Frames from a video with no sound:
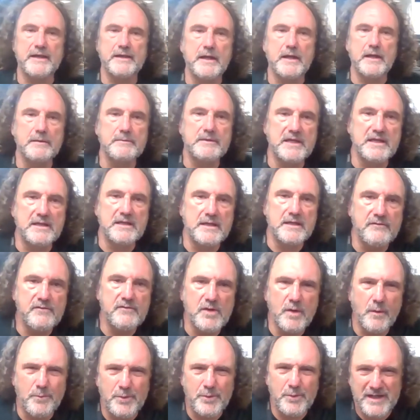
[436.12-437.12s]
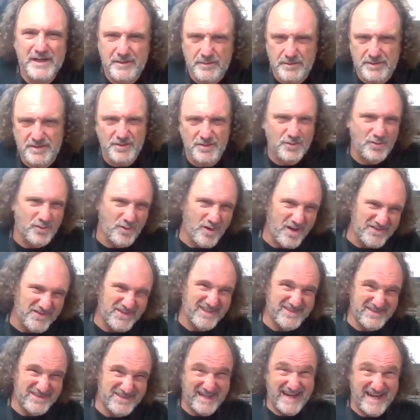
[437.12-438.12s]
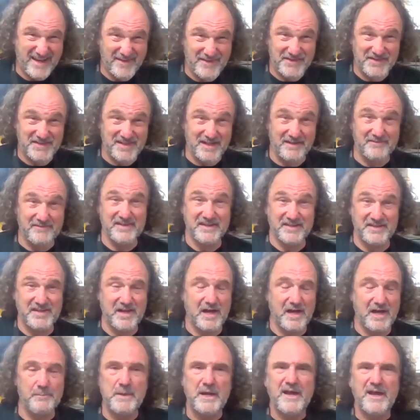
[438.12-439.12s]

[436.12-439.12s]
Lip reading: and give you a pretty good cross section of how this stuff is.